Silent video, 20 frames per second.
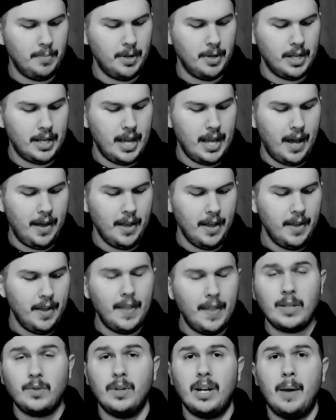But yeah,
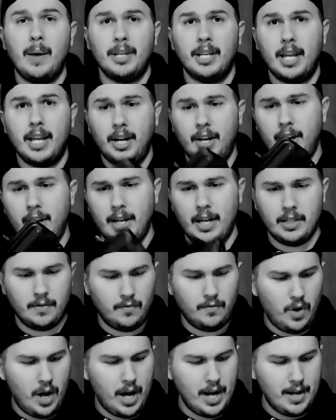that's what I've been carrying as
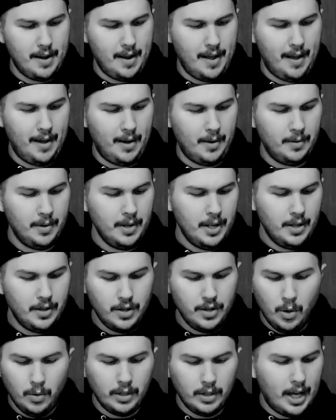of right now.
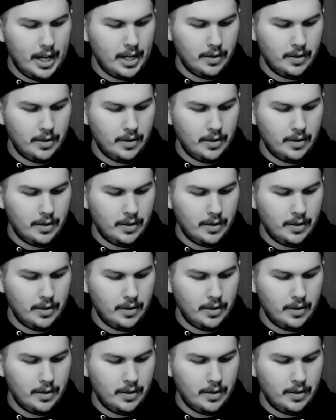No light or